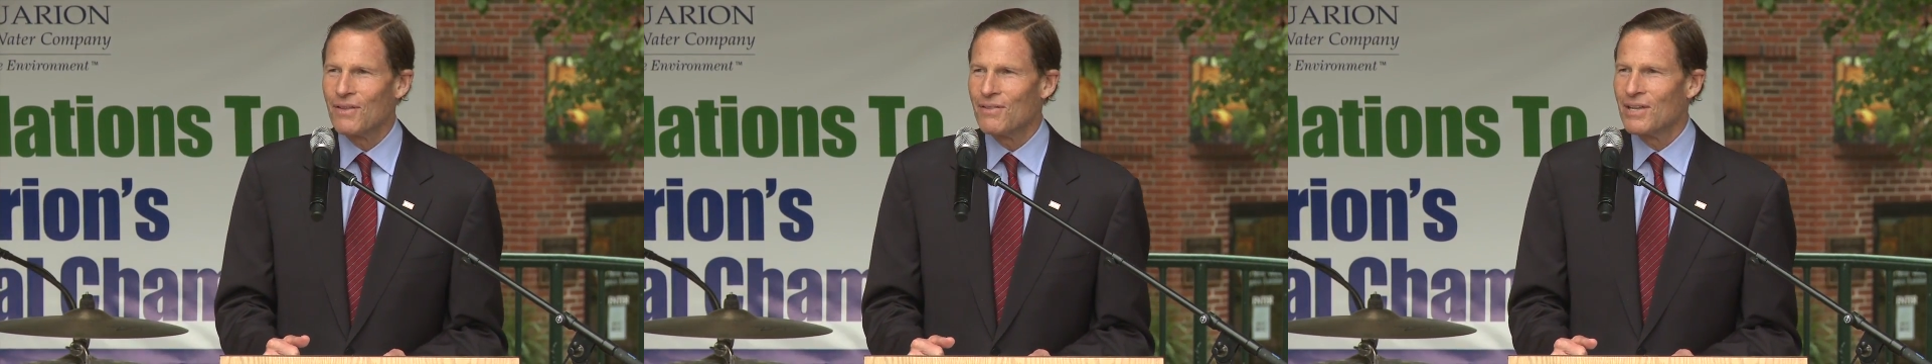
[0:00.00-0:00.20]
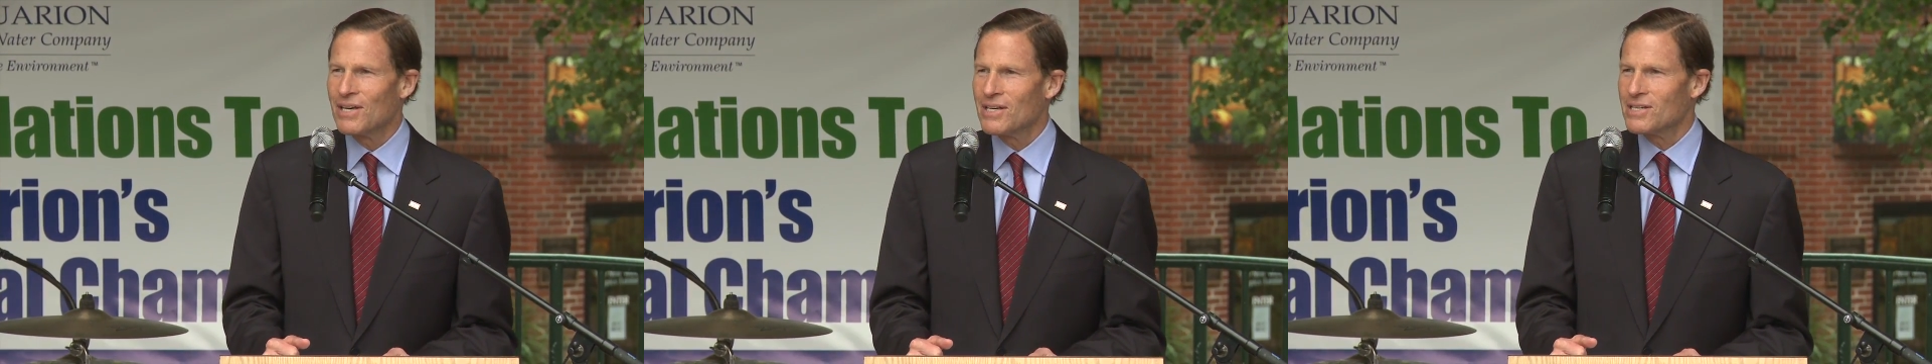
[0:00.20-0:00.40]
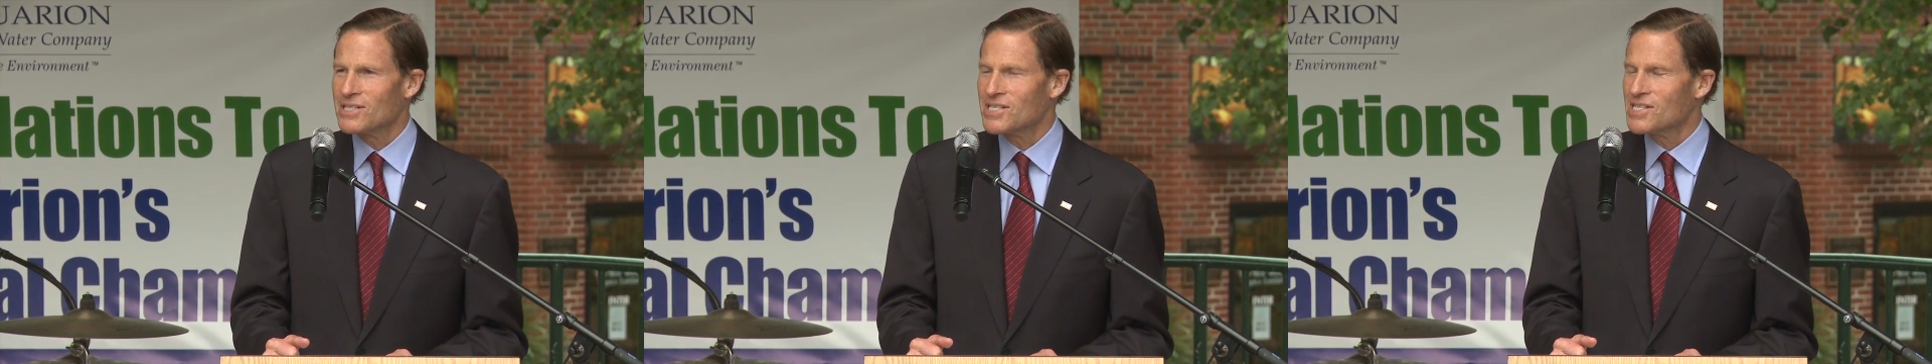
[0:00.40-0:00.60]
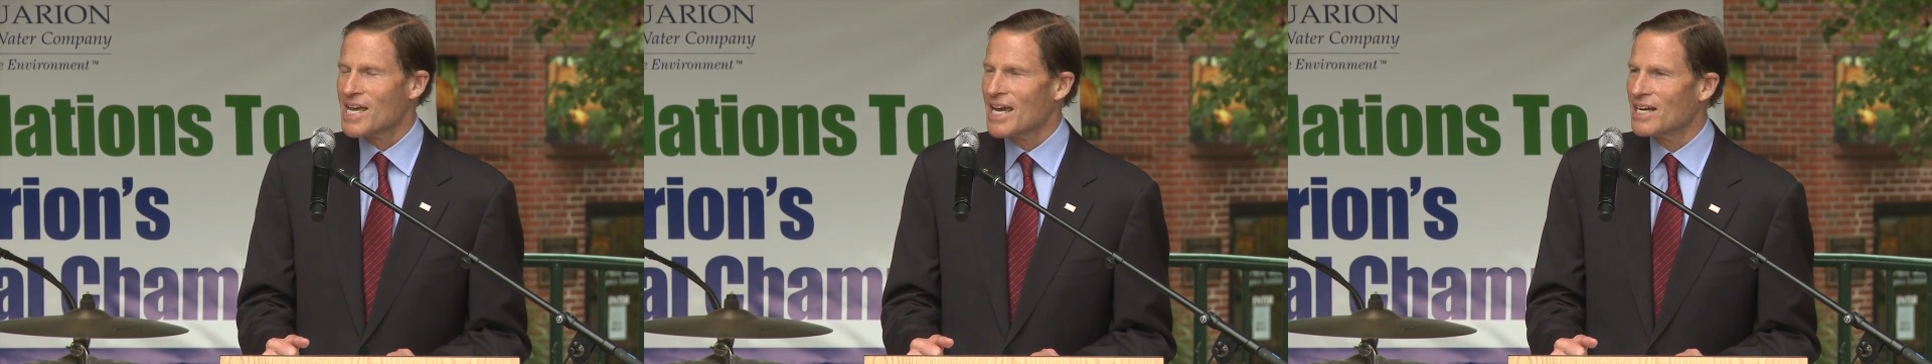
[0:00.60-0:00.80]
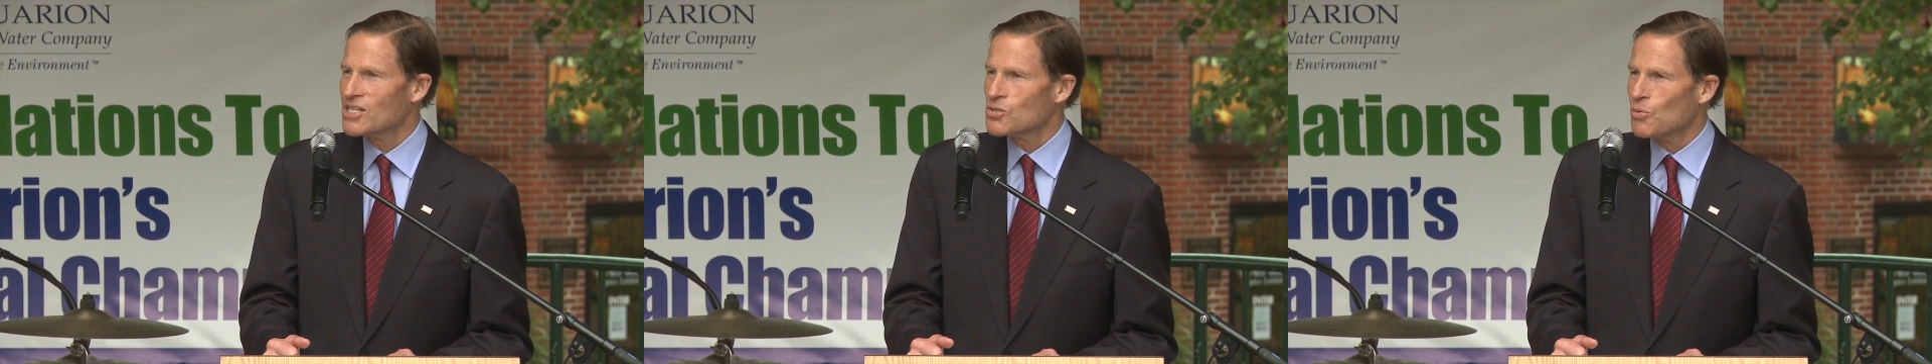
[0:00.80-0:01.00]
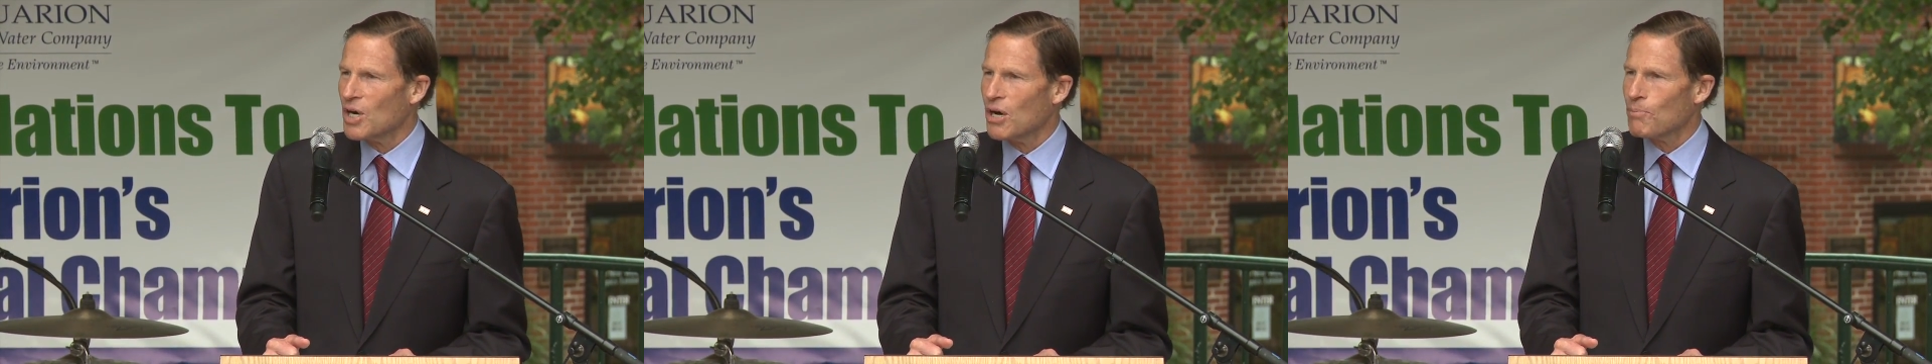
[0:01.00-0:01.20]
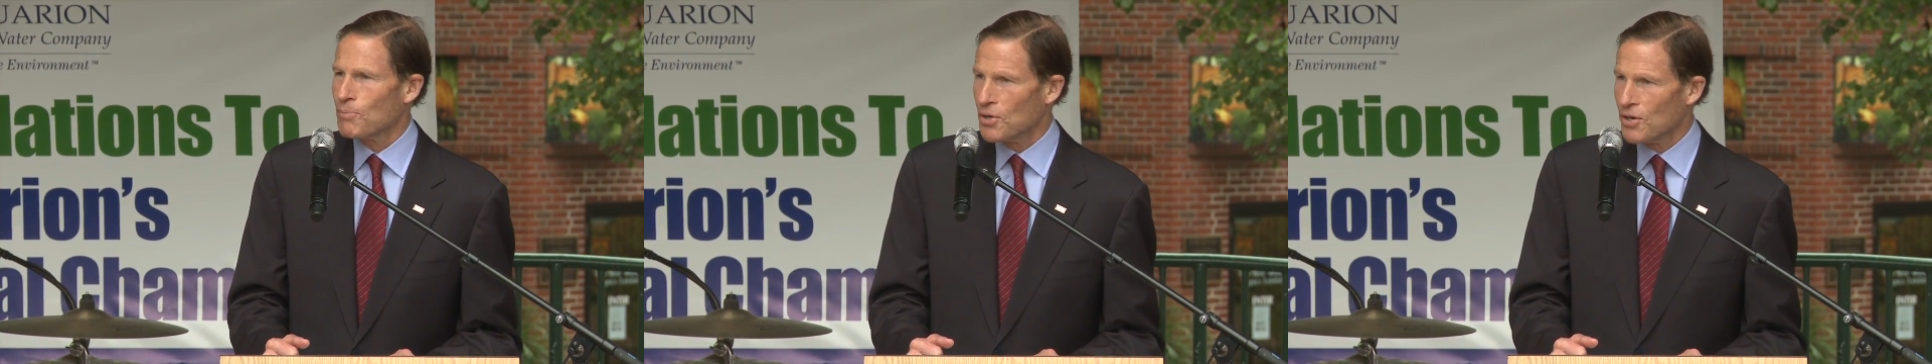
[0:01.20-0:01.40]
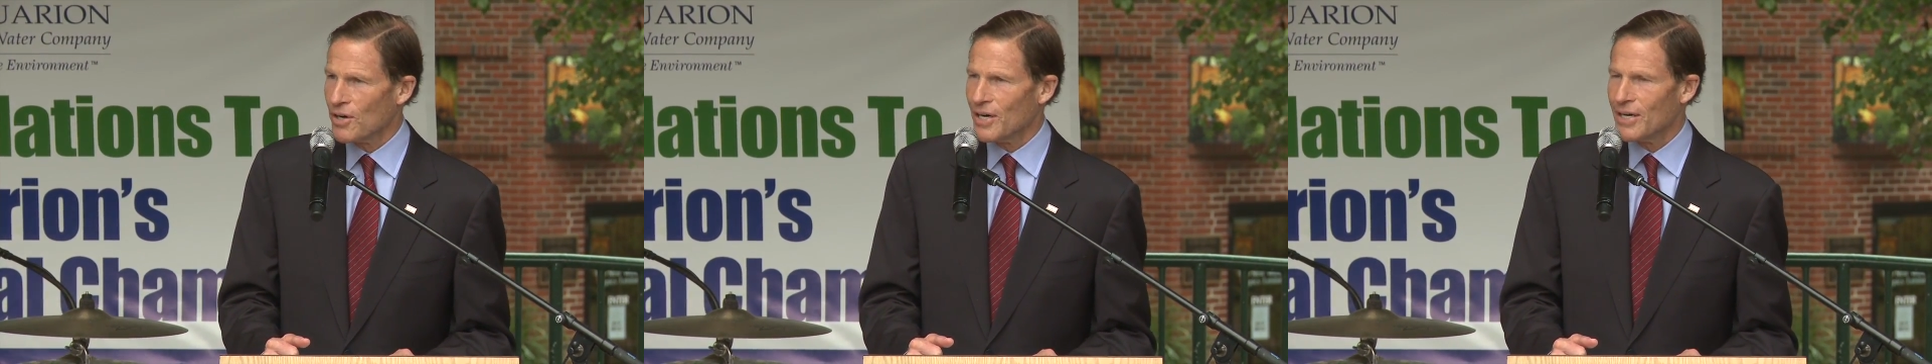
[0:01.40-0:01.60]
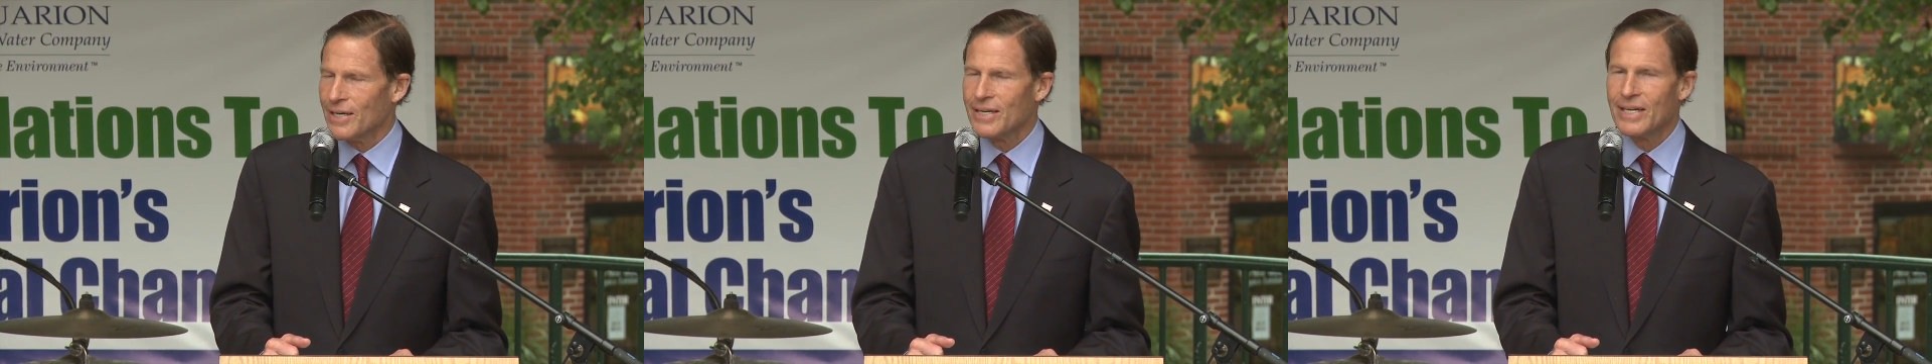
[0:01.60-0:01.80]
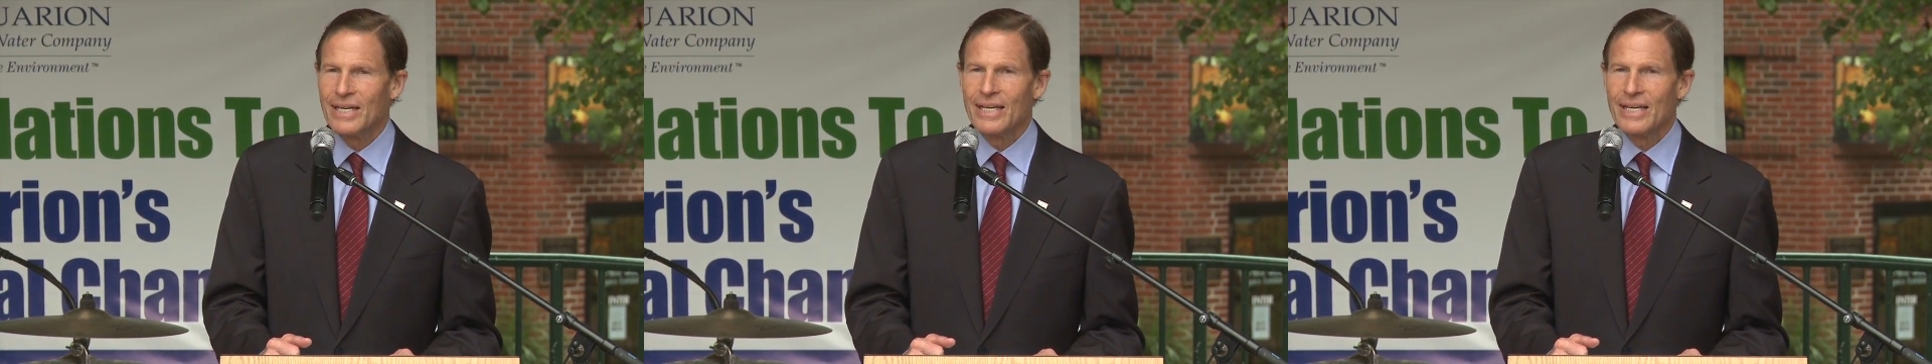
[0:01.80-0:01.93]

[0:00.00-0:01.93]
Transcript: the state as well, Pura,